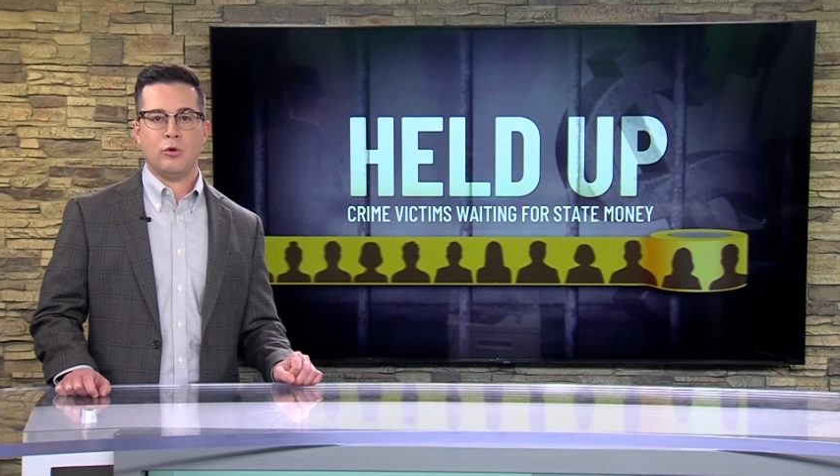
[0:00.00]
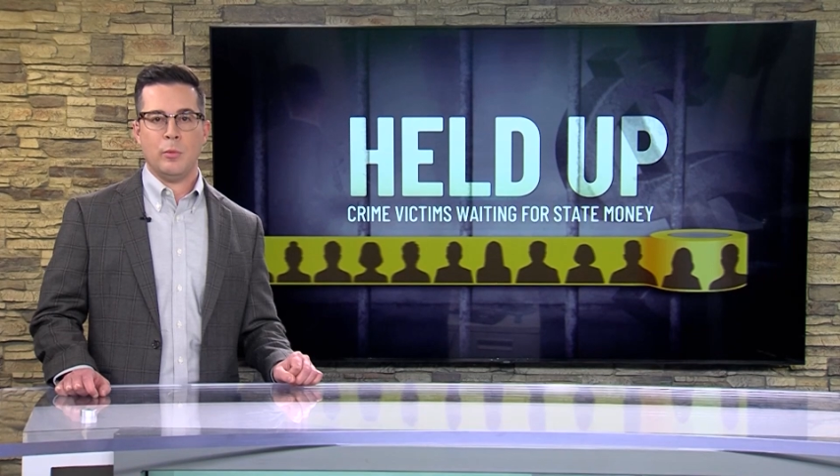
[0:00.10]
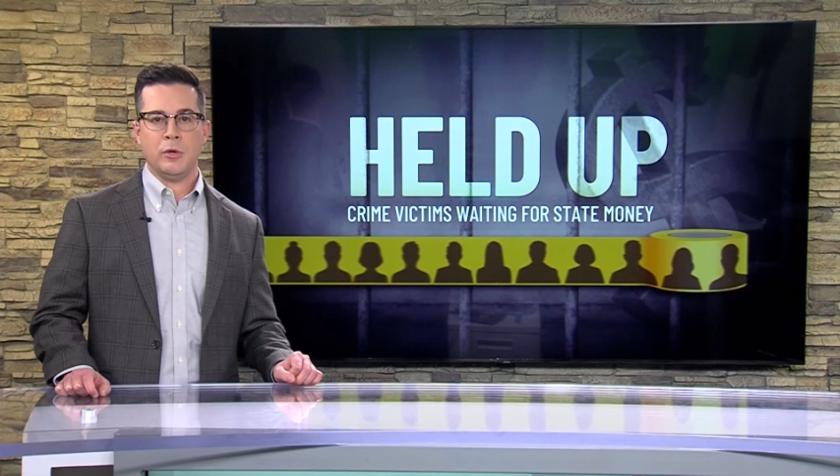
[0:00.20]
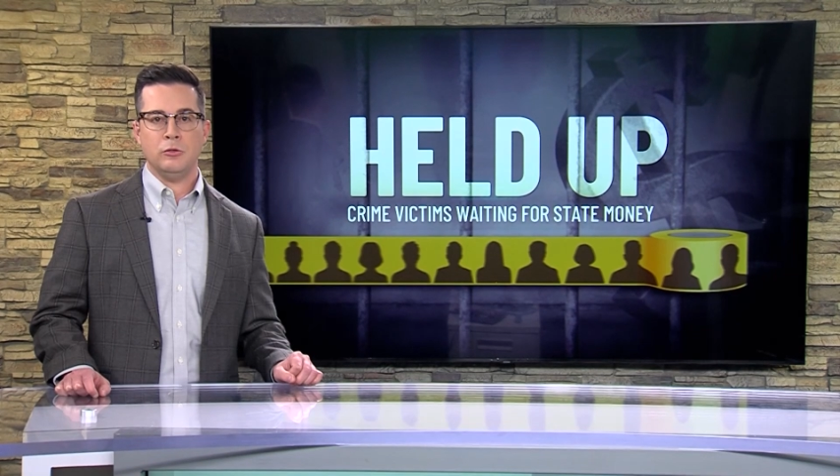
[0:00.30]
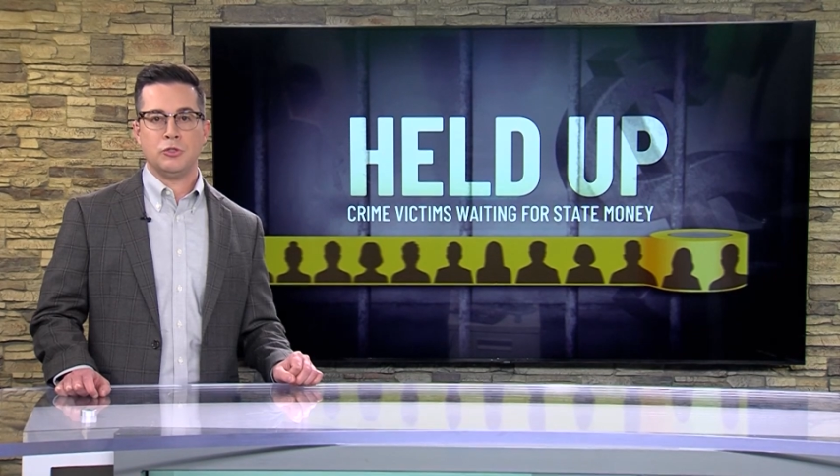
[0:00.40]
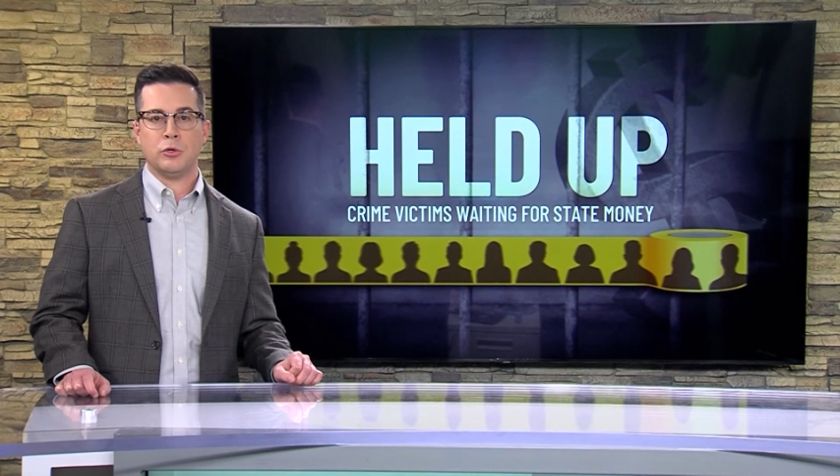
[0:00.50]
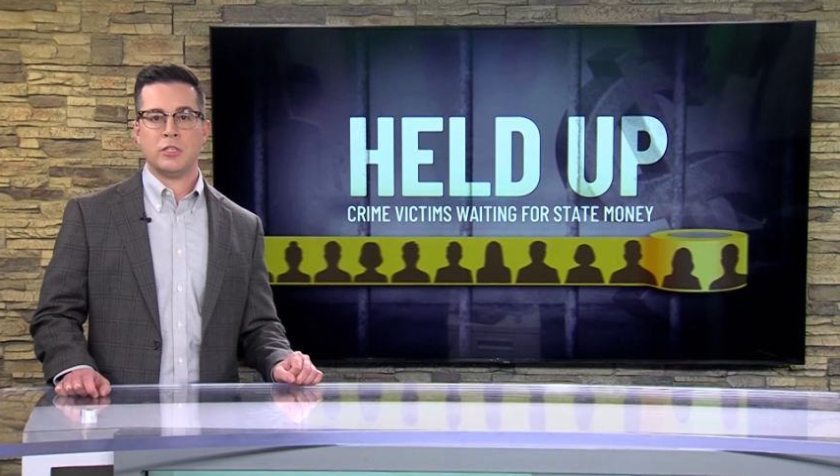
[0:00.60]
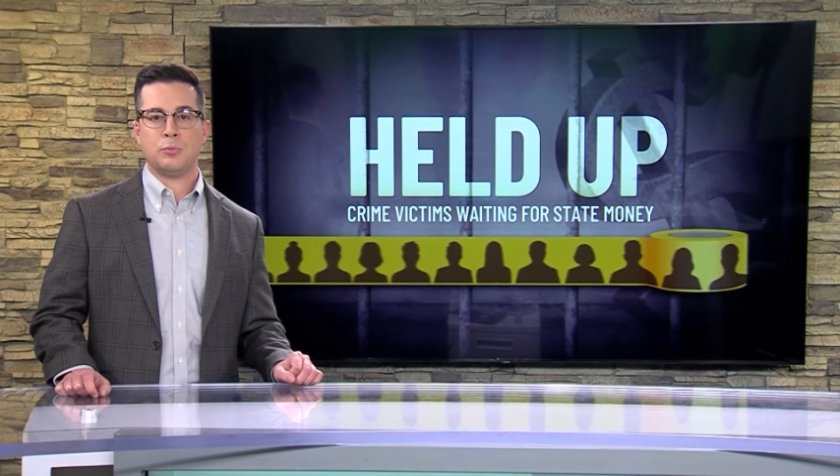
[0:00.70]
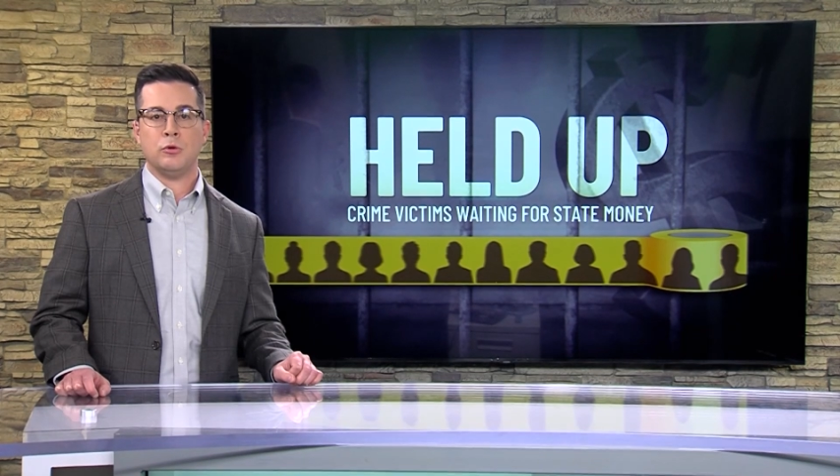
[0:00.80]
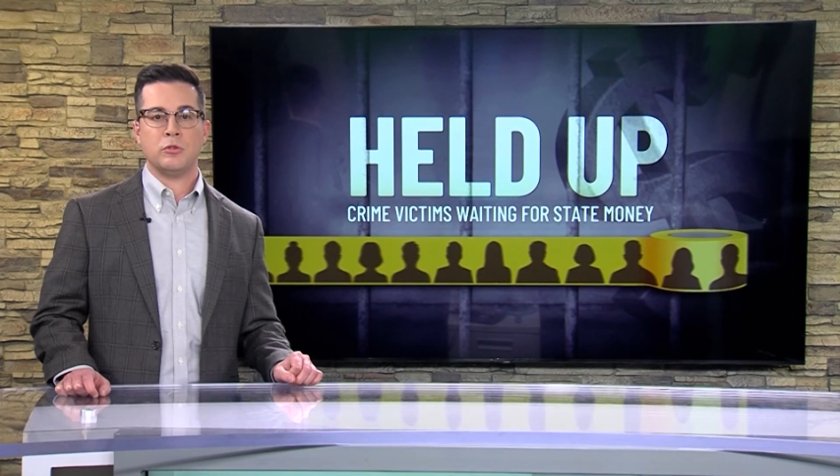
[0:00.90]
Criminal
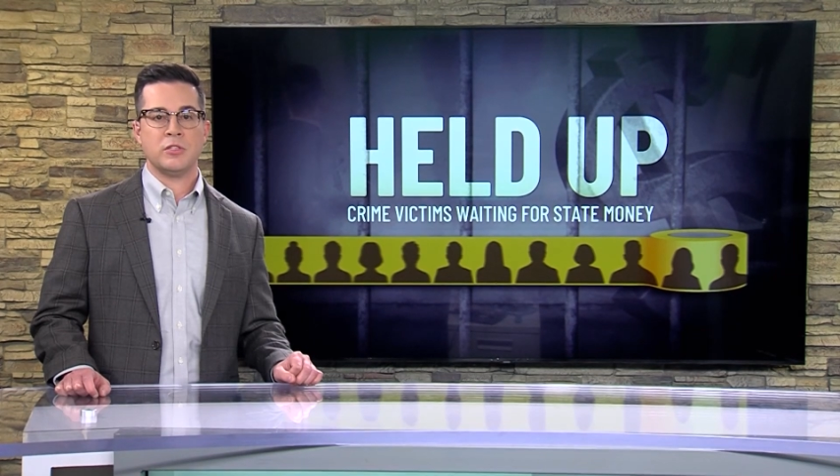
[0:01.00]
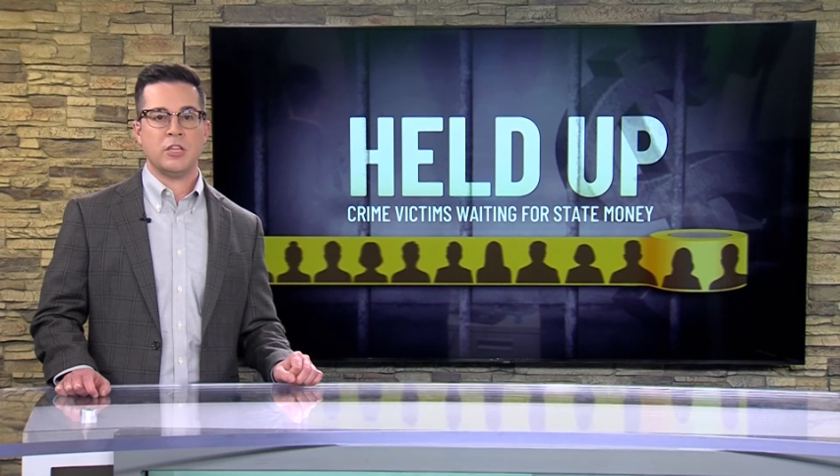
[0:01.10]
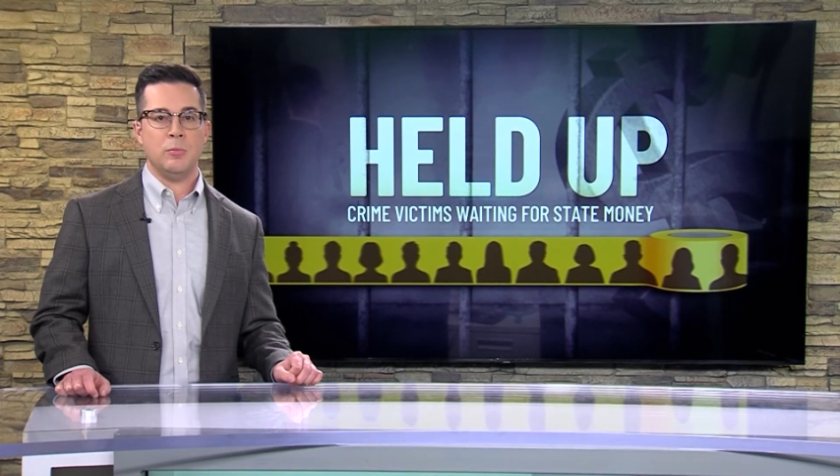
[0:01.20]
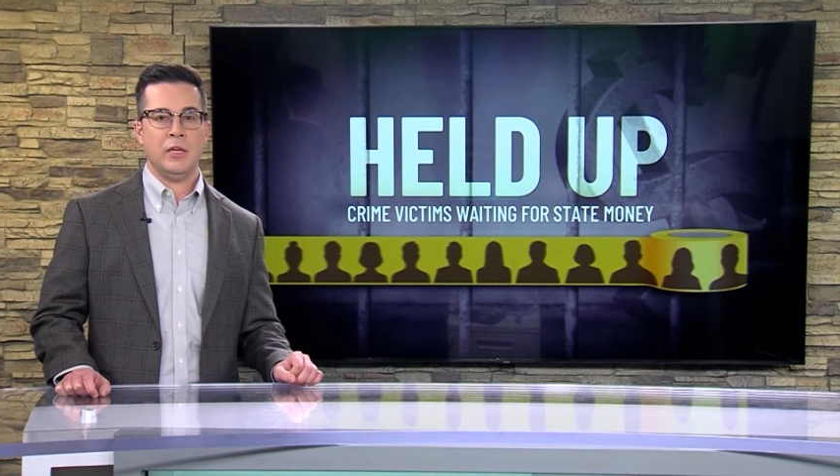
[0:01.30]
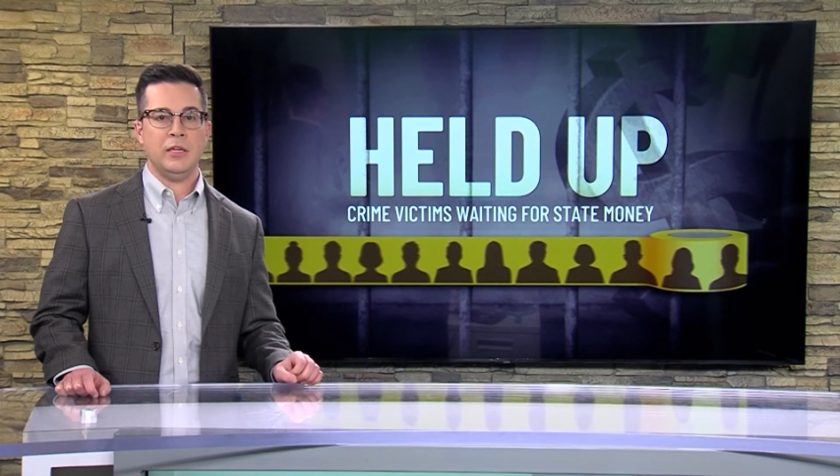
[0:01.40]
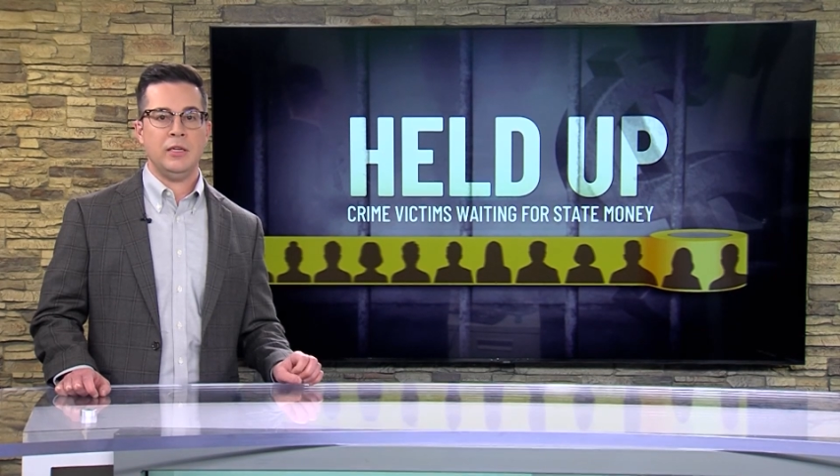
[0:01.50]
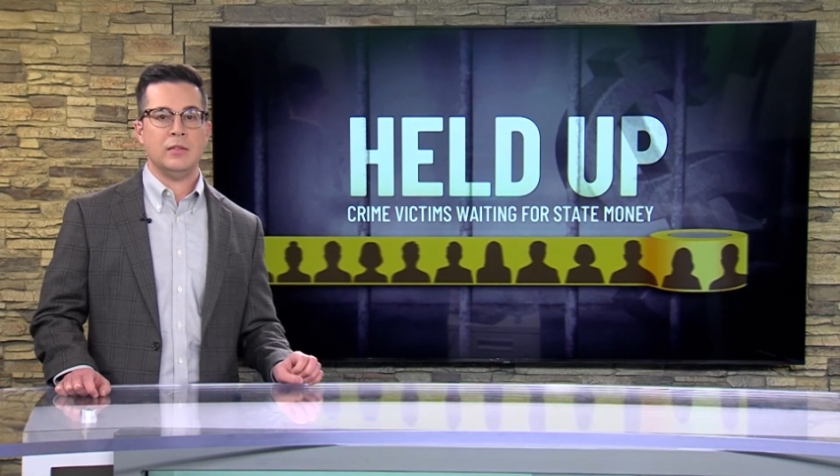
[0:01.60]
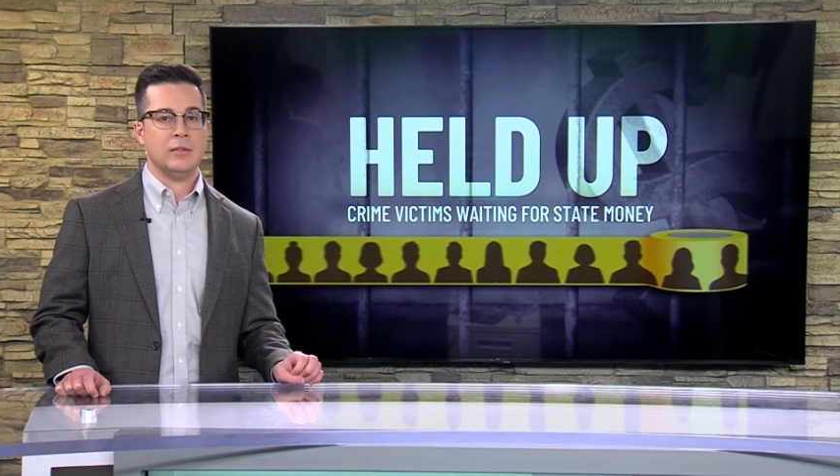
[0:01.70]
Jurisprudence Committee.